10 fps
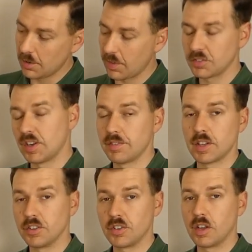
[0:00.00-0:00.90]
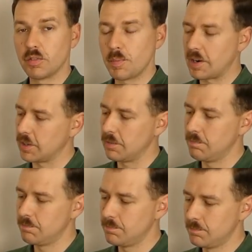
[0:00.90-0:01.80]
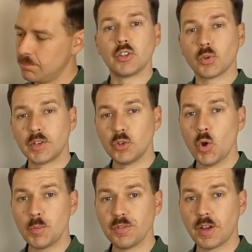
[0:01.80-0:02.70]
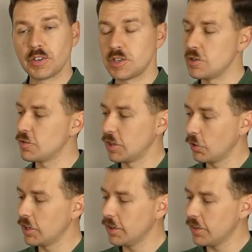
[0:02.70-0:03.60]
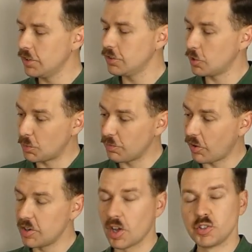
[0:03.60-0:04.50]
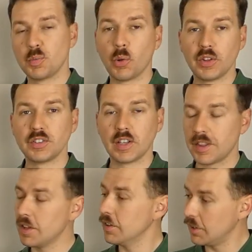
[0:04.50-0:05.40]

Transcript: And that's the left hand side of the Mannequin. So I do hope you found it interesting looking at this. It's been very nice to put this together.